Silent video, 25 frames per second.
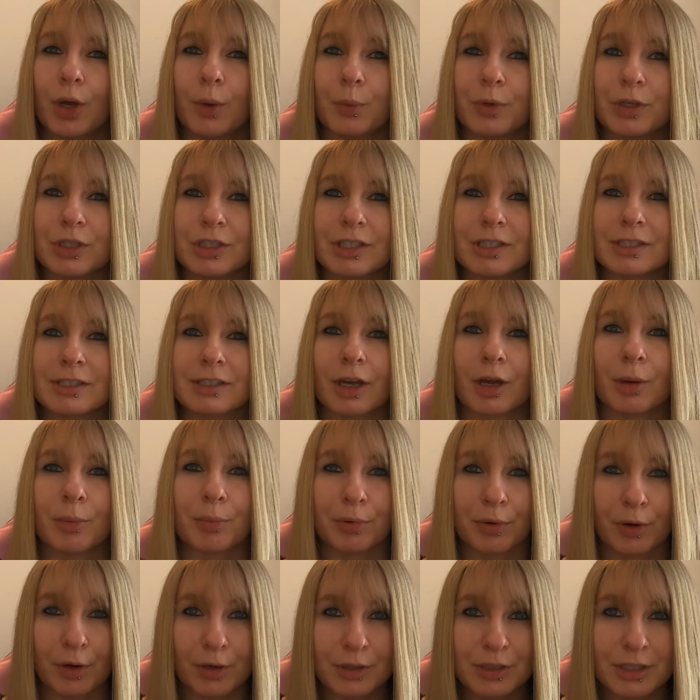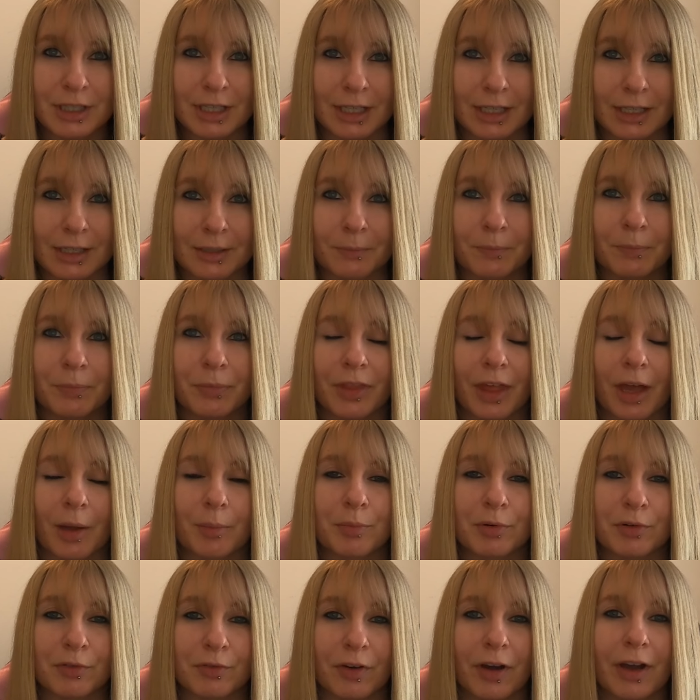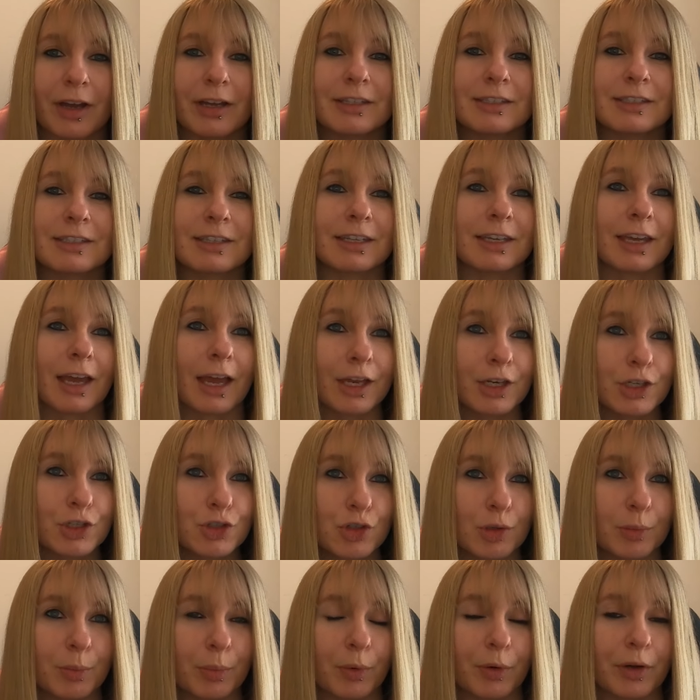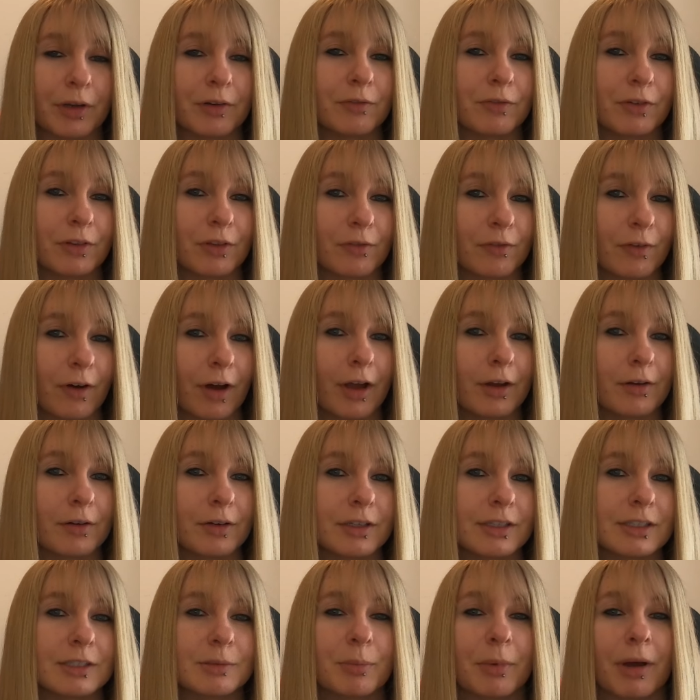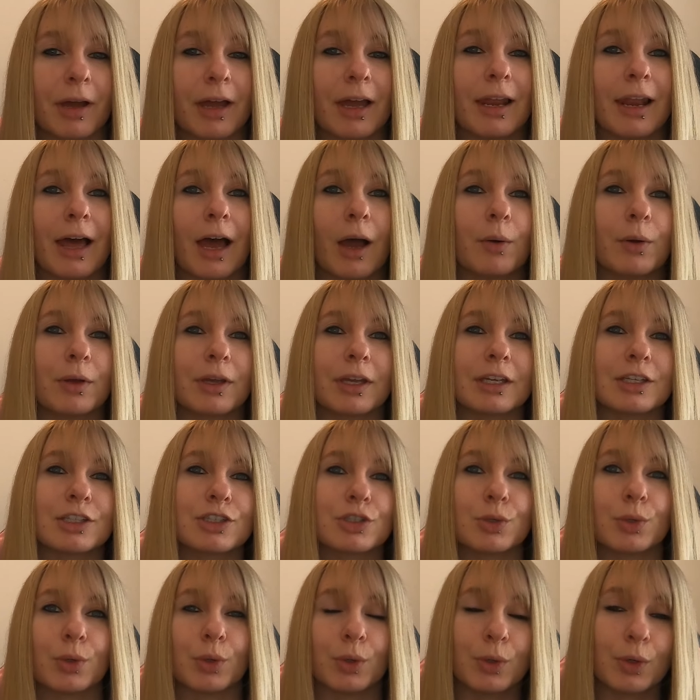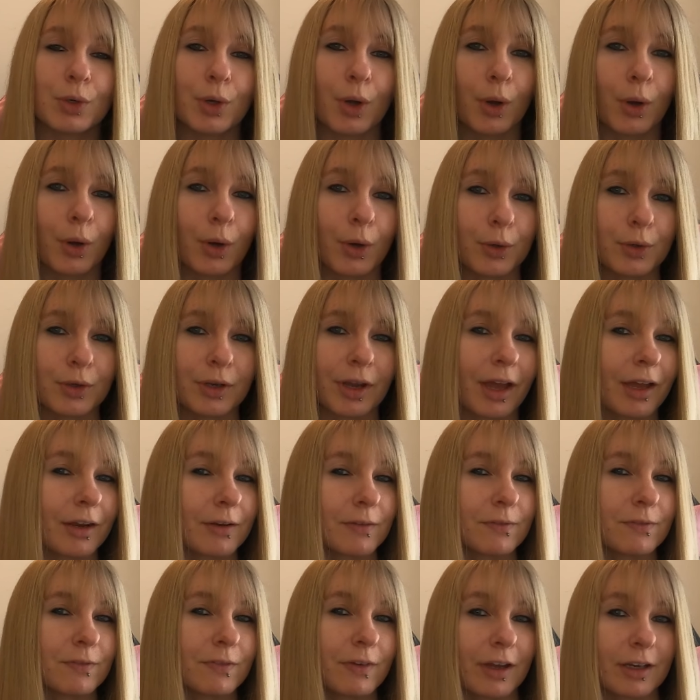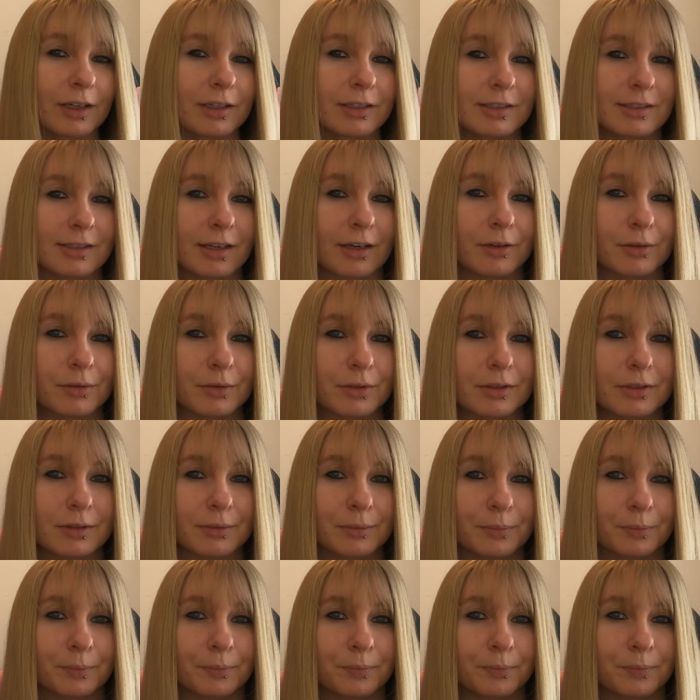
which is a protein that provides the entry point for the virus by allowing it to hook on and infect cells.